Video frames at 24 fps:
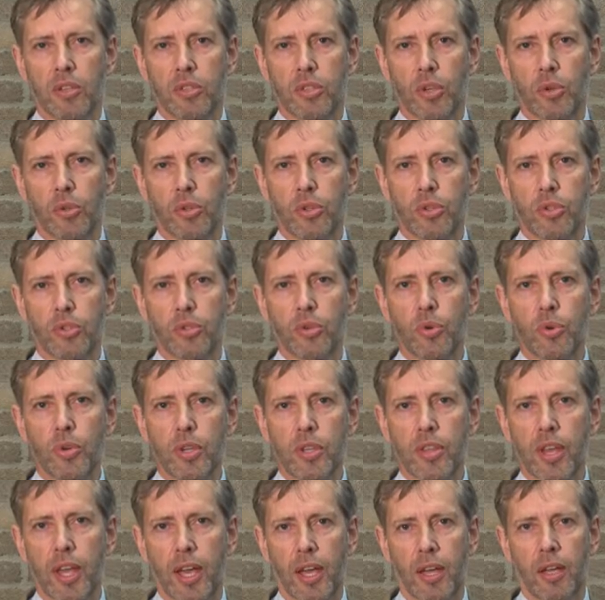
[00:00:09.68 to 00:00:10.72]
So the
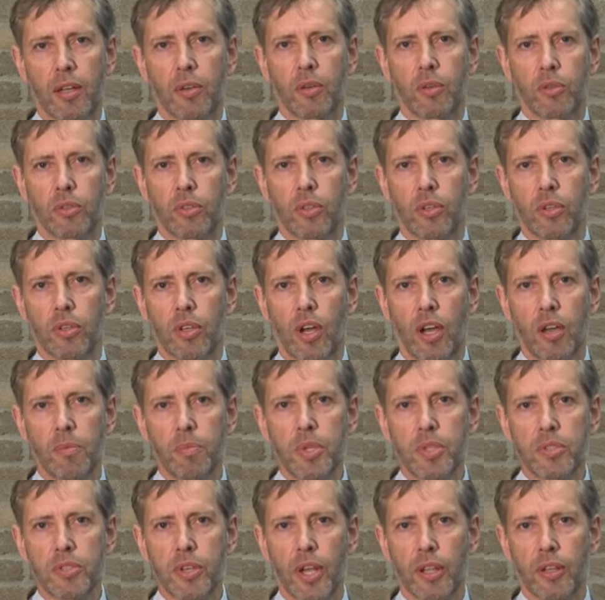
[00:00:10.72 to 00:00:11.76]
story that
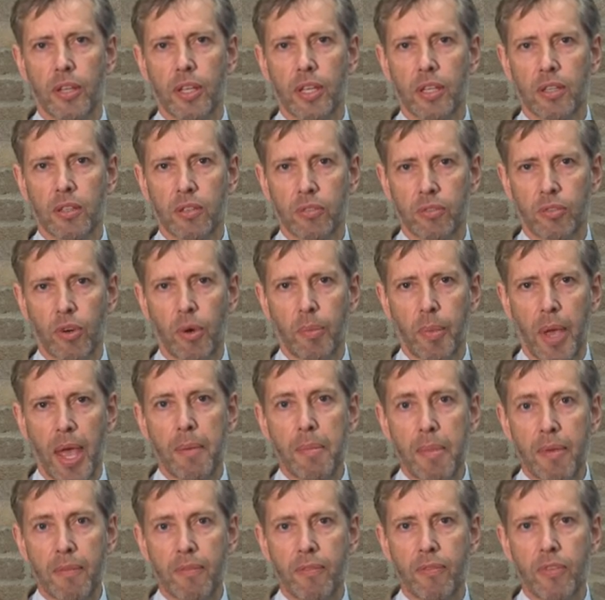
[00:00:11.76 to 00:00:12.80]
I've been telling from
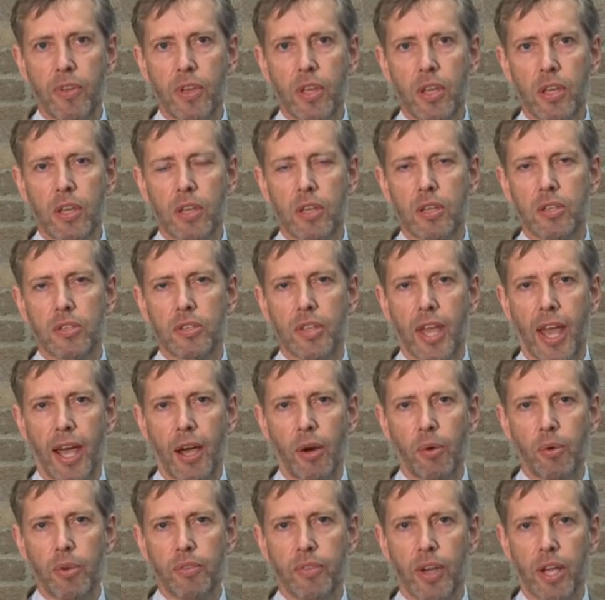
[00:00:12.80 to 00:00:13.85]
MMV is
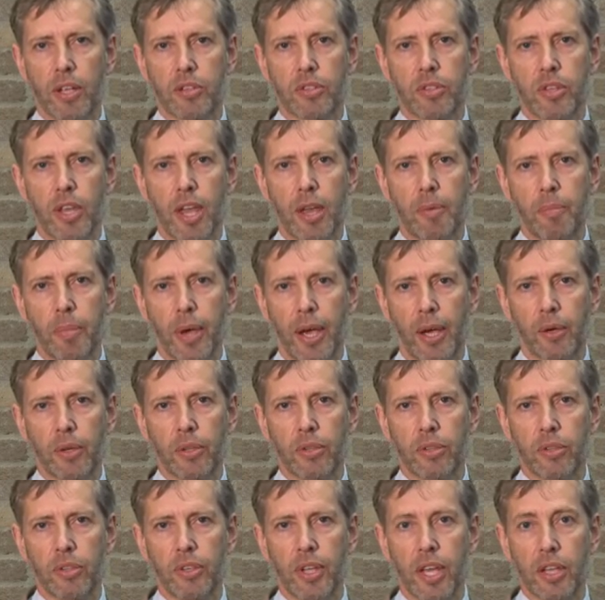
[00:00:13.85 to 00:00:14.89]
how we've actually
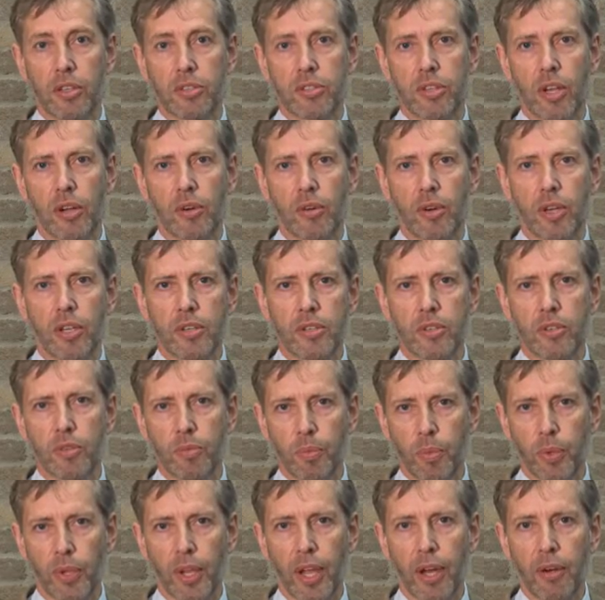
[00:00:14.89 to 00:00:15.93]
empowered the next generation
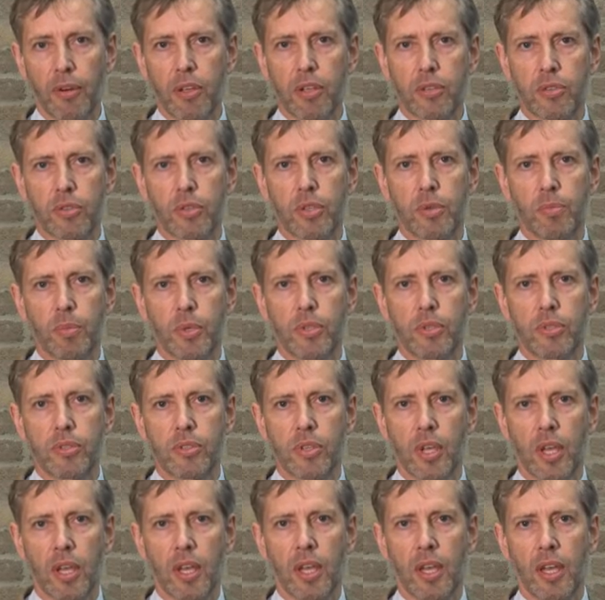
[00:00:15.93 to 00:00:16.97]
of malaria
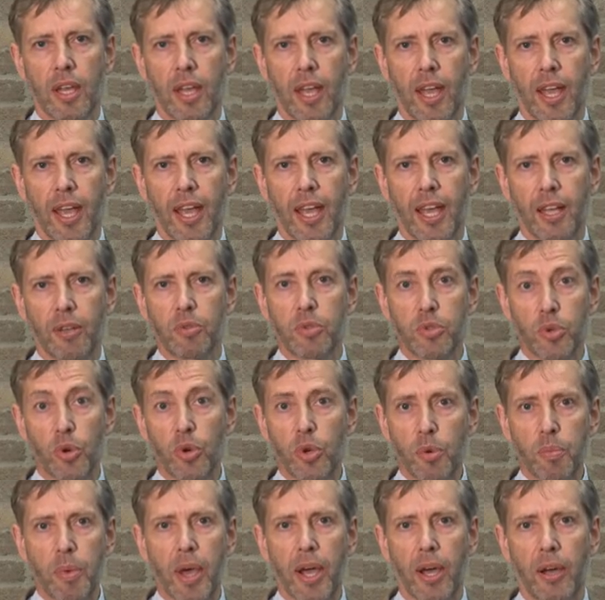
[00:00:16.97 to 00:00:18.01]
treatments, and we
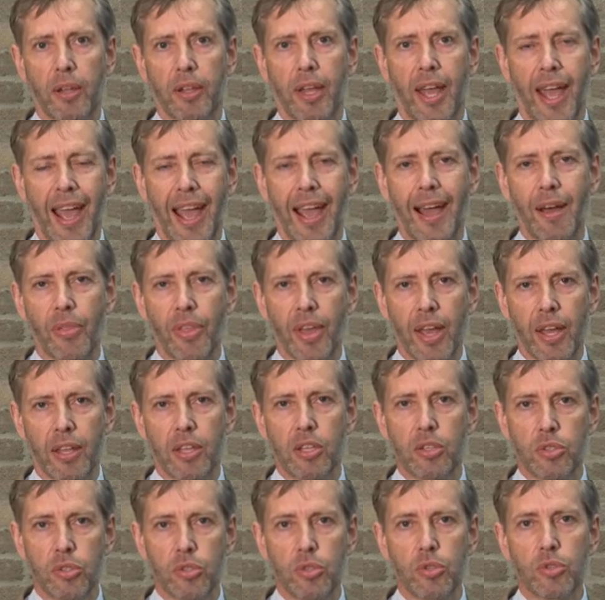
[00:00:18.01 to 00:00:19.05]
talk about how
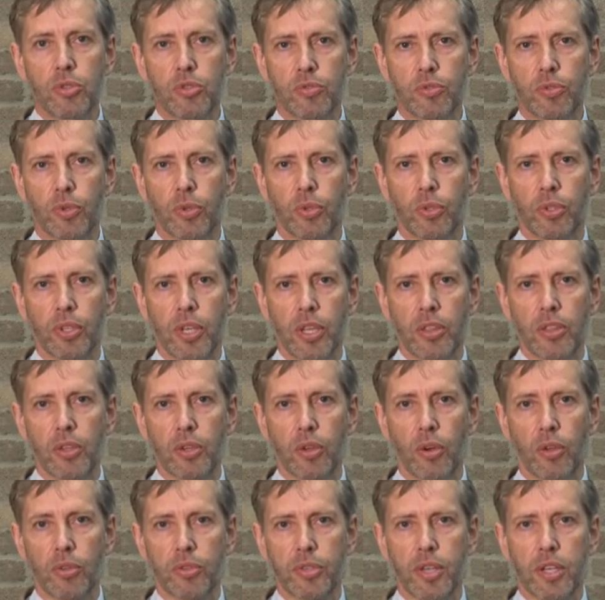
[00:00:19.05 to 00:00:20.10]
that is useful in
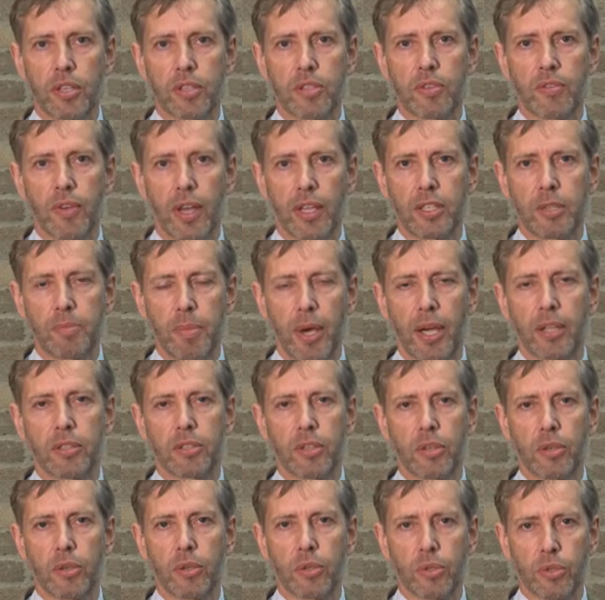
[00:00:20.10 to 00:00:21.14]
the context of
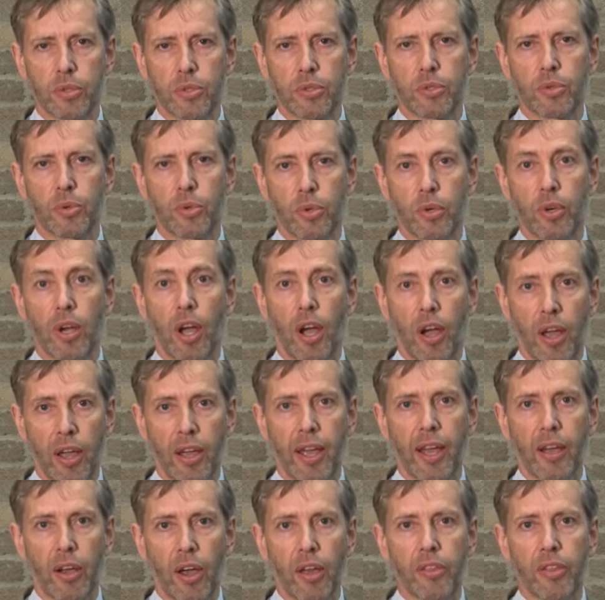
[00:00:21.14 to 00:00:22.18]
antibacterials or
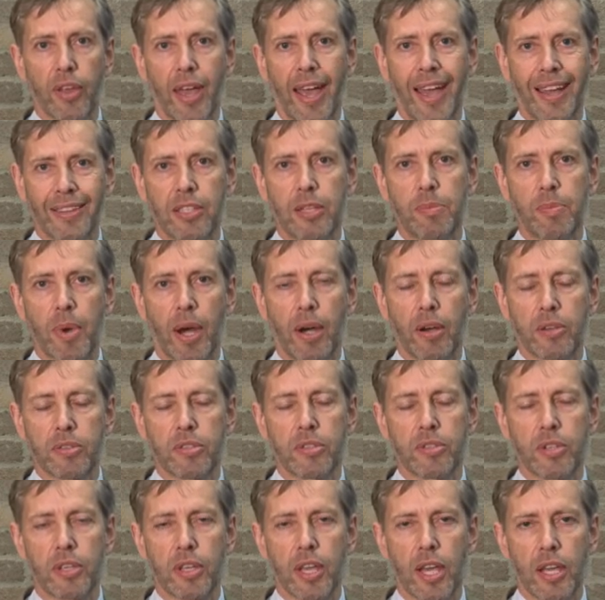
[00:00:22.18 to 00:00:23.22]
other
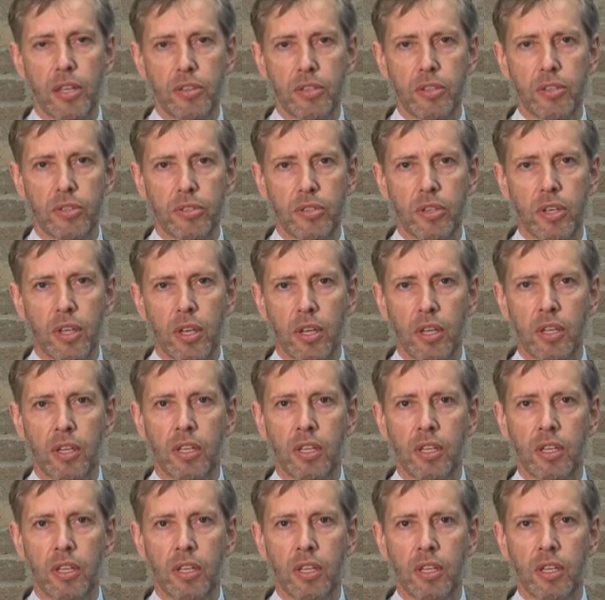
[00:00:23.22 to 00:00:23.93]
antiparasitic agents.